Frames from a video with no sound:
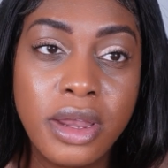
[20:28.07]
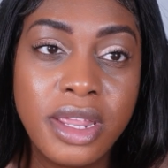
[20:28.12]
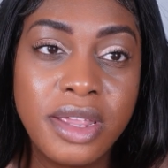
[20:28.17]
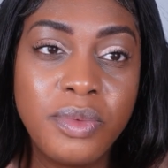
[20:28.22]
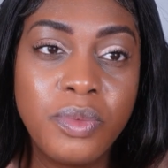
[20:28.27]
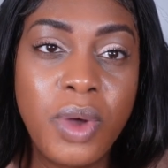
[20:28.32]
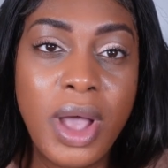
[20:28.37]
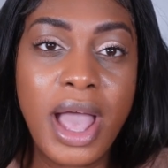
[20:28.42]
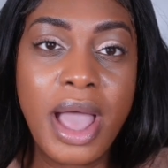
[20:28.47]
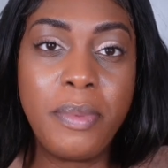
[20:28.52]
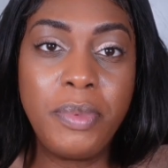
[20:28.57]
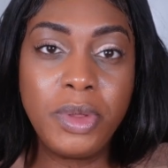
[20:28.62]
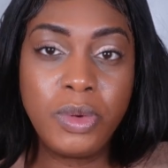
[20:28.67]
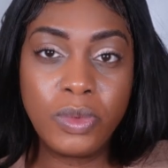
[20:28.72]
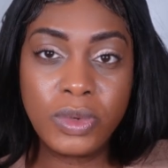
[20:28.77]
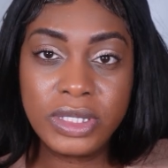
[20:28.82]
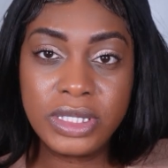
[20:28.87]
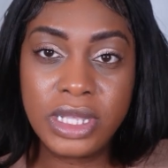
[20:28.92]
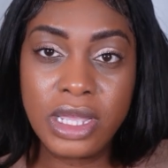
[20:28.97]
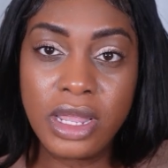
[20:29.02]
And what happened
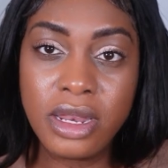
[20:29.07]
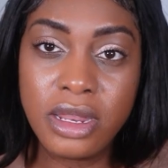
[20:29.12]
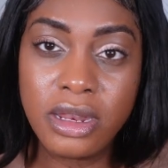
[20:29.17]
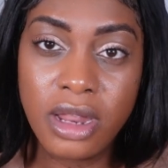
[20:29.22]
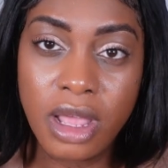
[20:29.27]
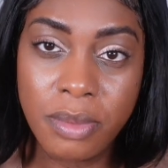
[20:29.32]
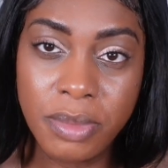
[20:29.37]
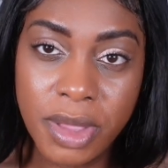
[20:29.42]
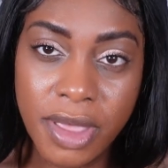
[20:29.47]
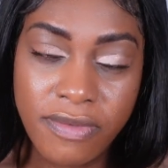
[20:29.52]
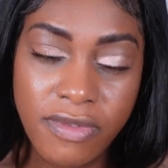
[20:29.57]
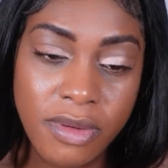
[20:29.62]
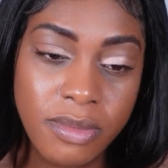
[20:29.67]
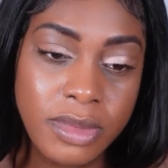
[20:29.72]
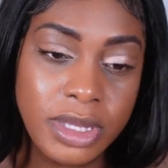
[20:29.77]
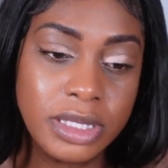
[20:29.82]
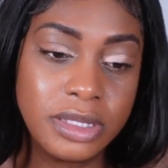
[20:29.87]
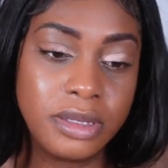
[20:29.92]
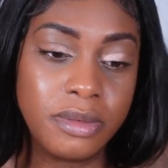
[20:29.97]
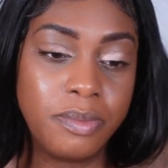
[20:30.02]
was they ended up giving
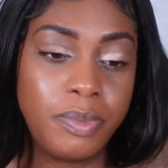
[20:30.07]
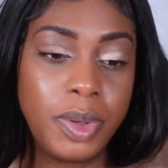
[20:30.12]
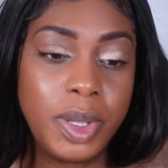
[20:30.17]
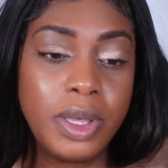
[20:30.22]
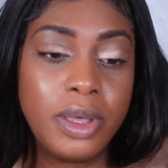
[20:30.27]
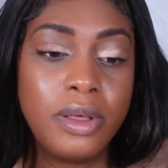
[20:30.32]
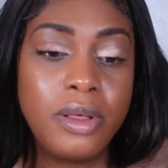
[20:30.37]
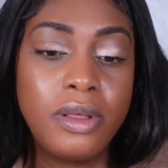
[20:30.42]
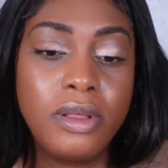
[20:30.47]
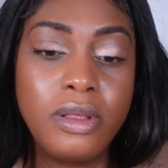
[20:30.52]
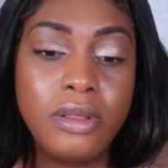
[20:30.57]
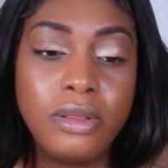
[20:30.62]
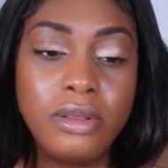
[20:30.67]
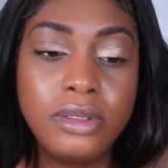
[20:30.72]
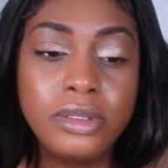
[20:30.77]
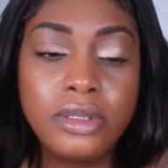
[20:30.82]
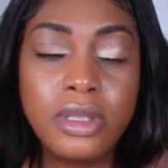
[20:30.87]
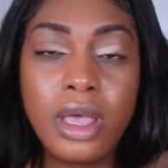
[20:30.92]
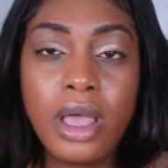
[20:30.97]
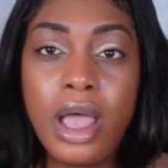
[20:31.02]
me some
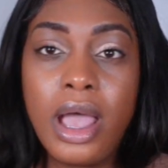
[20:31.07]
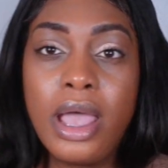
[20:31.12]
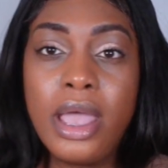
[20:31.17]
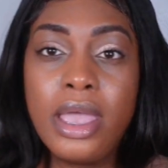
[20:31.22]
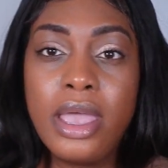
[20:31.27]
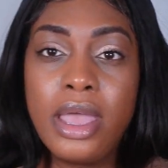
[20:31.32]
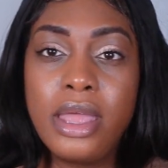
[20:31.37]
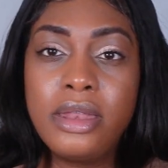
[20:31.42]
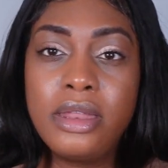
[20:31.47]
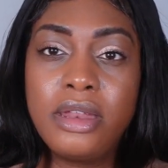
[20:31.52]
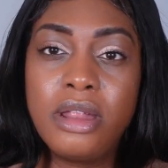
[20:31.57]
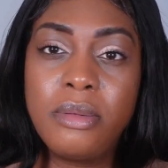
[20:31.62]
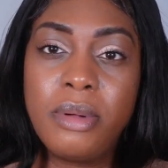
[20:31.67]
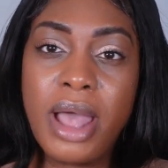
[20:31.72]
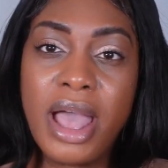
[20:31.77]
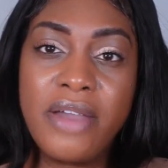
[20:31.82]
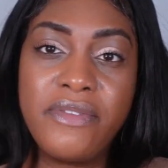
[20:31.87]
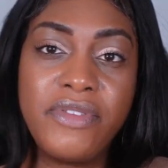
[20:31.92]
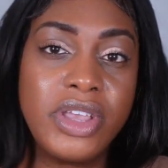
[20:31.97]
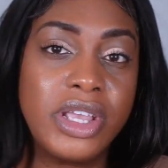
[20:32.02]
pills. I ended up
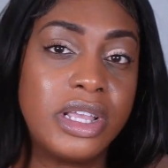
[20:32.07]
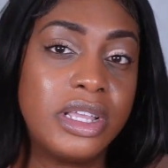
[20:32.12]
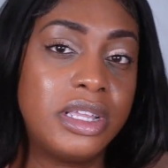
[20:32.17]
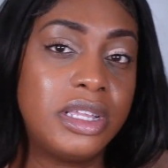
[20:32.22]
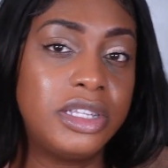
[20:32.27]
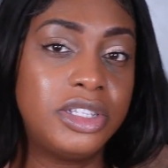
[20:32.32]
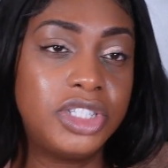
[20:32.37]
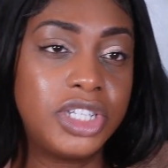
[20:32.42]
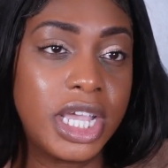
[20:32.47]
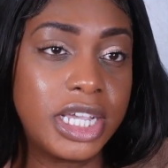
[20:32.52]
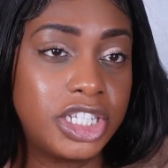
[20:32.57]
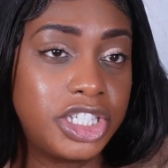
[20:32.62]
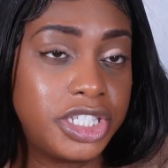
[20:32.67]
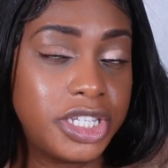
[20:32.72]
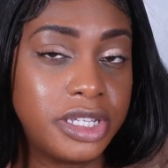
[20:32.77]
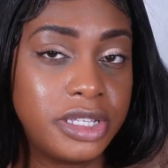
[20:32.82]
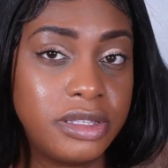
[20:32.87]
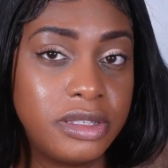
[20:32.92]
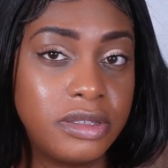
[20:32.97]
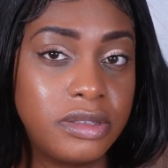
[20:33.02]
having
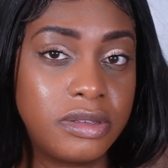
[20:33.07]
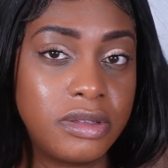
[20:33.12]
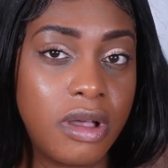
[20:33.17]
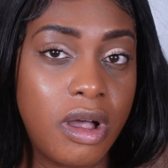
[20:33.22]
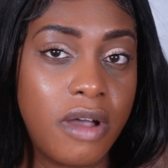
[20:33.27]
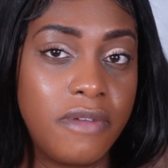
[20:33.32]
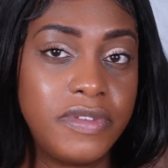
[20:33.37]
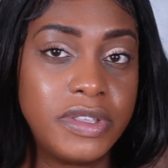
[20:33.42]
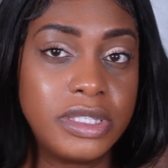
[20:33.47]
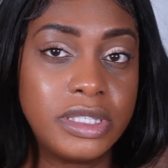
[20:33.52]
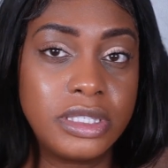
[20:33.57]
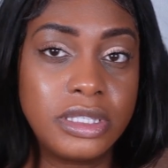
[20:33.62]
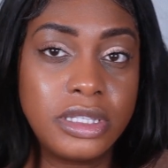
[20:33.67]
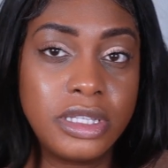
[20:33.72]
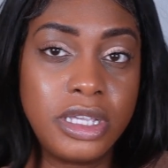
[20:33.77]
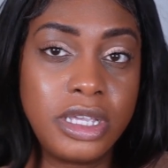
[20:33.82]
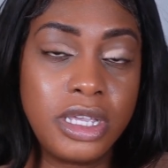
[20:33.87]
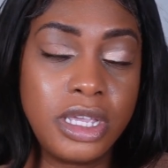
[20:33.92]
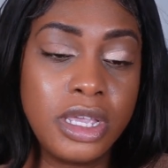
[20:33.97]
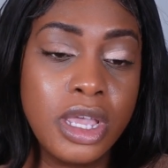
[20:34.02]
injections,
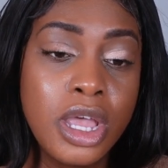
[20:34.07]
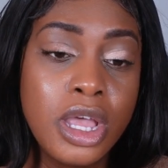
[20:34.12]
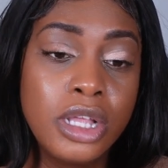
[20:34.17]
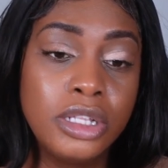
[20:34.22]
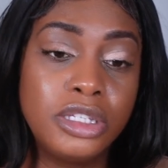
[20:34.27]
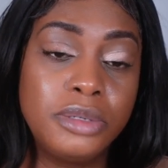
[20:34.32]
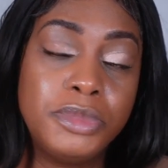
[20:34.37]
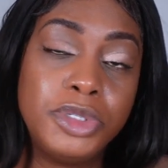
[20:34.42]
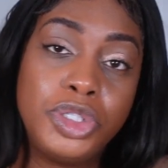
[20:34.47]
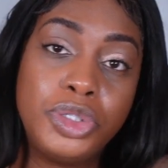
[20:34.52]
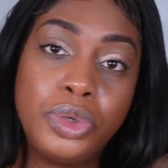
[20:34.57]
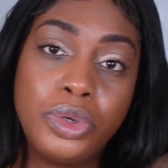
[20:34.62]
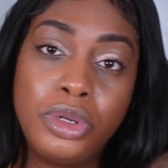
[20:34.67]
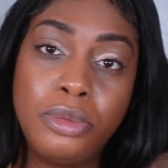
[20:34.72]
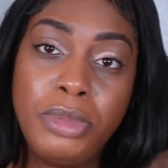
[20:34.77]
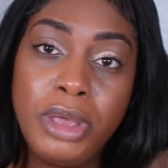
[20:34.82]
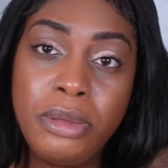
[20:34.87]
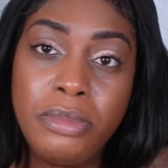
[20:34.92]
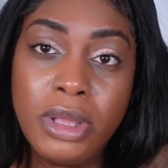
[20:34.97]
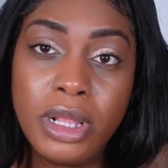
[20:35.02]
obviously, to mature the
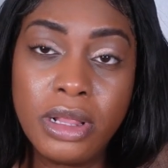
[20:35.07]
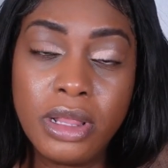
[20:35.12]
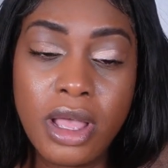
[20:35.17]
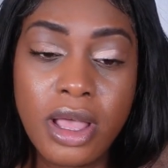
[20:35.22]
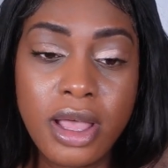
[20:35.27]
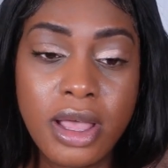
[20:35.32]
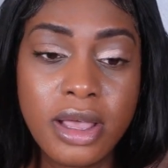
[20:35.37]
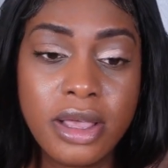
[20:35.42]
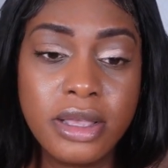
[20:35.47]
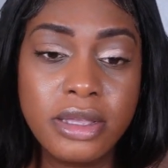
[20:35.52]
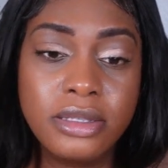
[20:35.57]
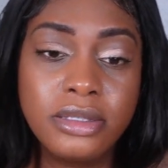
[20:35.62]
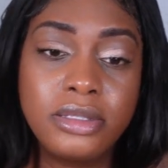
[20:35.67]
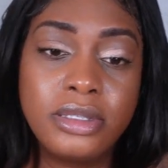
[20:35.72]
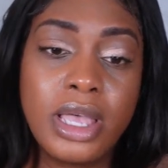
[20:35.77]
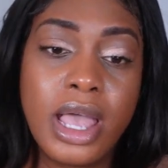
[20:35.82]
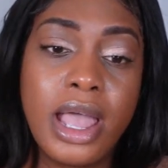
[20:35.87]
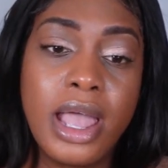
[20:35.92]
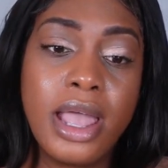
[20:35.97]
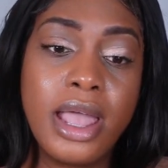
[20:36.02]
baby
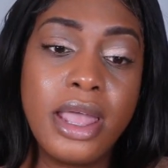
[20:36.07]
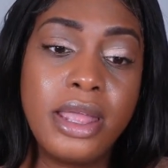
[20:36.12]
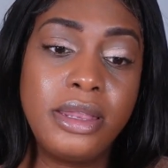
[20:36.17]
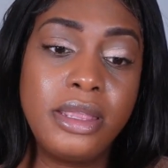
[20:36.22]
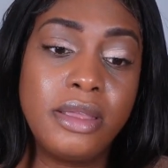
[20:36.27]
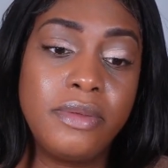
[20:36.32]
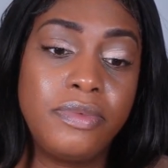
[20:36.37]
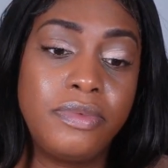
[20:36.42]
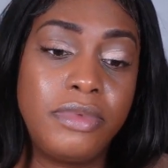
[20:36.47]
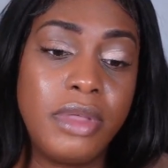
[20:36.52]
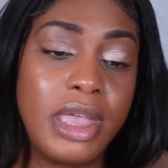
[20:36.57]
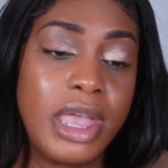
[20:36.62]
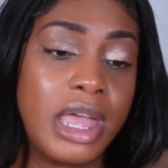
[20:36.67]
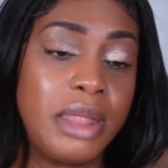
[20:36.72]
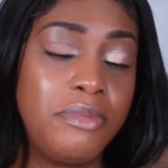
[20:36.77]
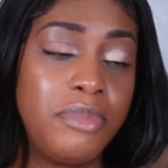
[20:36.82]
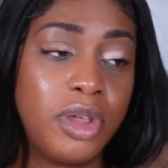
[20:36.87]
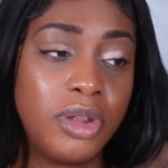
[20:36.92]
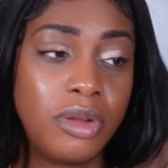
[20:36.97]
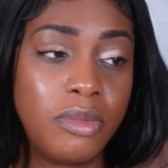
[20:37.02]
lungs, and they
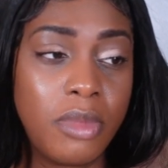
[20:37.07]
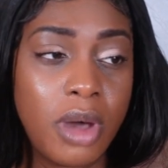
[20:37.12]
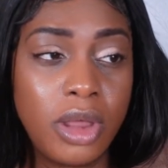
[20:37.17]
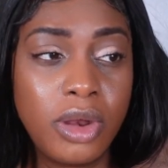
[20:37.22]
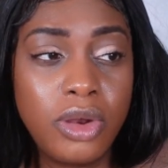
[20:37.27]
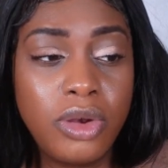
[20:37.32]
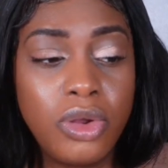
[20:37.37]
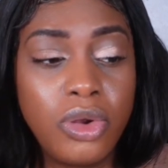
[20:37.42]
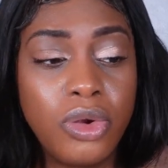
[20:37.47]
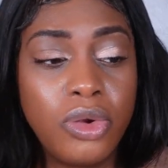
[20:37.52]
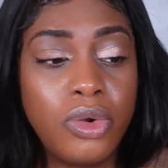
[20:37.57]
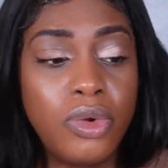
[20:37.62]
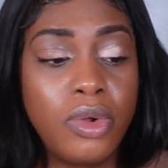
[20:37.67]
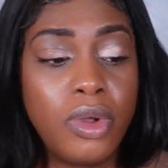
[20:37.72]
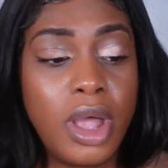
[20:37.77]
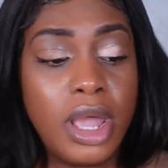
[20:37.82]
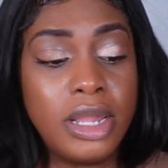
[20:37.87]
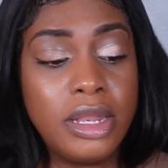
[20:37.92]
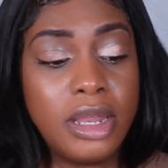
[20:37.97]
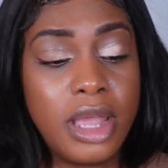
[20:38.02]
had me on a monitor
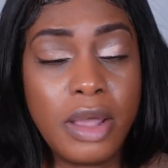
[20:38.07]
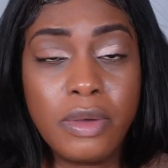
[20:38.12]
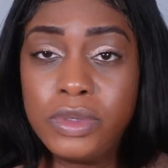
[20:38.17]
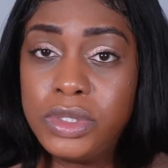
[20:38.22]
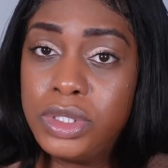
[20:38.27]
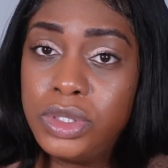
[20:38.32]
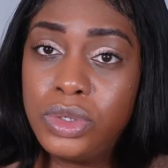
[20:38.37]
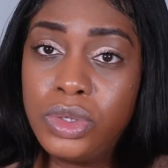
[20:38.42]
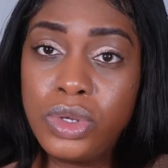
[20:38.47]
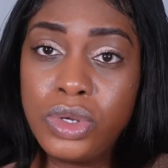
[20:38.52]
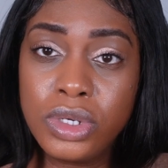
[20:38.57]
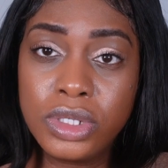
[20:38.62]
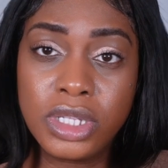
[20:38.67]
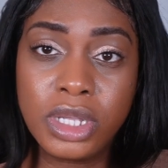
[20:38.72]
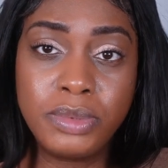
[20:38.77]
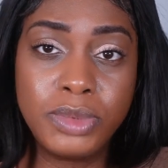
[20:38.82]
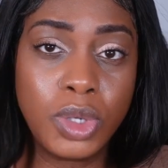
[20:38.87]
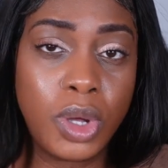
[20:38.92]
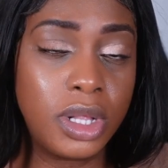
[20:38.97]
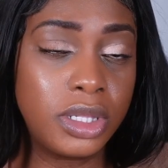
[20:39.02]
and I was still hooked
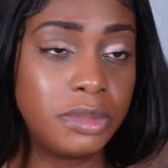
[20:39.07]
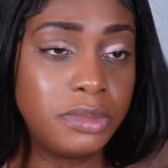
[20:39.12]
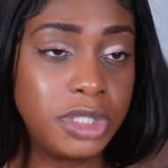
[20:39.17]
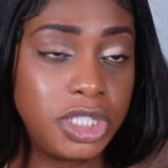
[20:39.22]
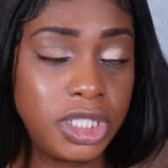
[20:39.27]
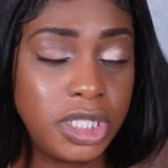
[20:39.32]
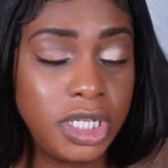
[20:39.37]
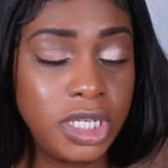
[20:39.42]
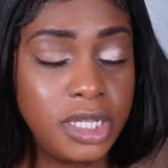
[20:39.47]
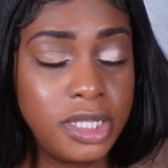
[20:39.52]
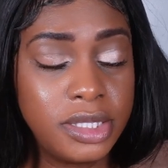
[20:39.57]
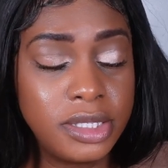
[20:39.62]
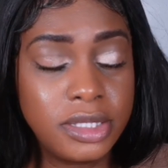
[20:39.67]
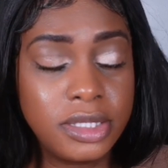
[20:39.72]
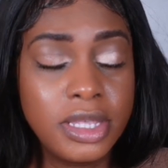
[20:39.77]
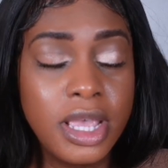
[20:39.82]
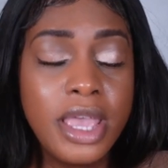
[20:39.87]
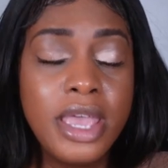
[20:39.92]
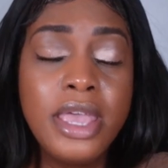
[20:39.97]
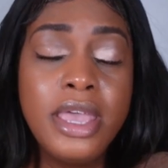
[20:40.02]
up to all the machines.